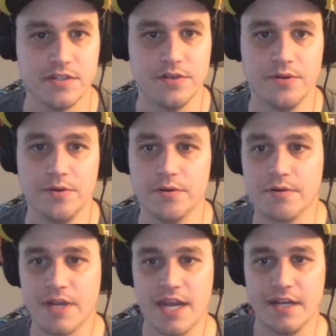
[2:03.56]

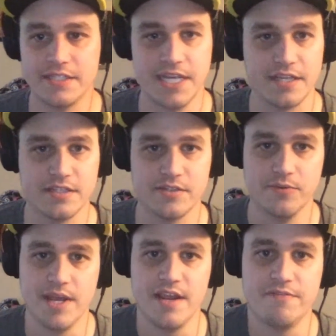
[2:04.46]
to kind of take this
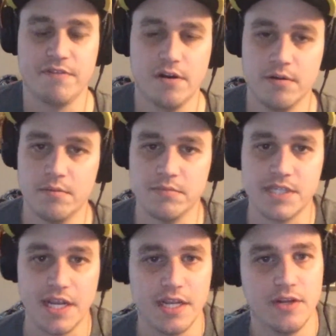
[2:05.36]
away from,
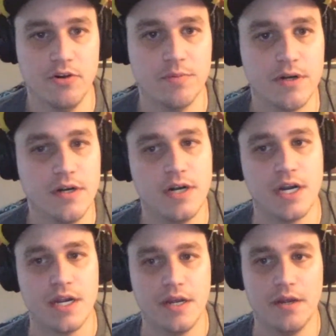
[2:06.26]
say, Uber
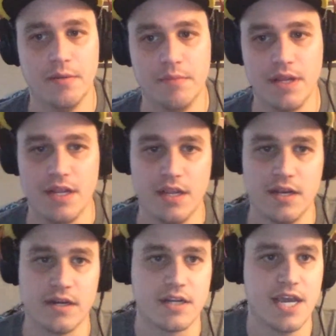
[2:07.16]

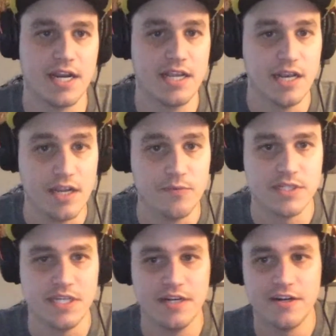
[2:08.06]
and kind of get in
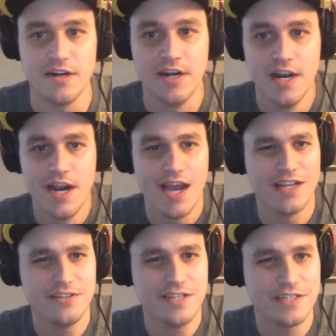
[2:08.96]
with Tinder.
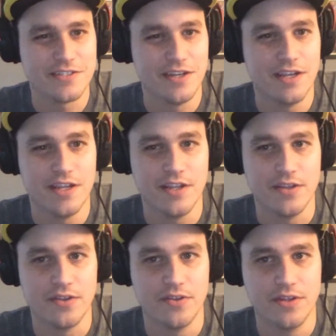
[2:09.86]
I do think it's
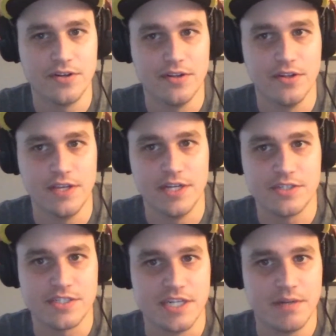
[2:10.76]
a little
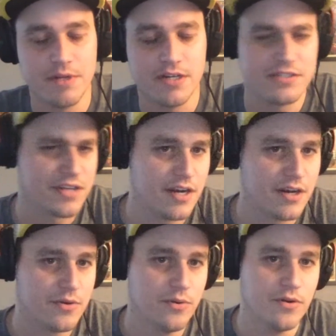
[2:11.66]
interesting, but also kind
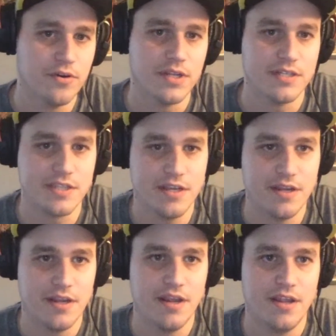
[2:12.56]
of cool. That's
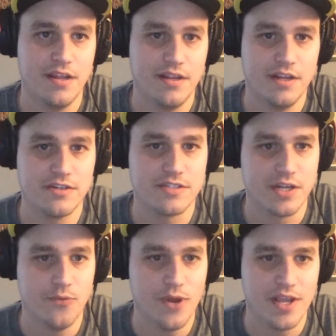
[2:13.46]
a
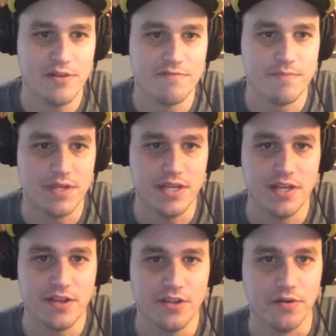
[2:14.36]
interesting way of
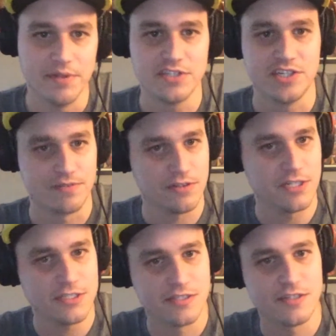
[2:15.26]
being a little bit
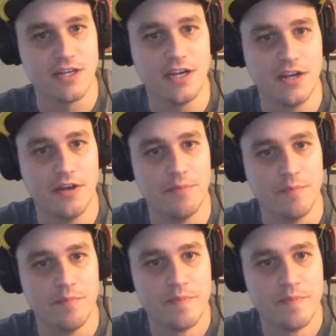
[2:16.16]
chivalrous. I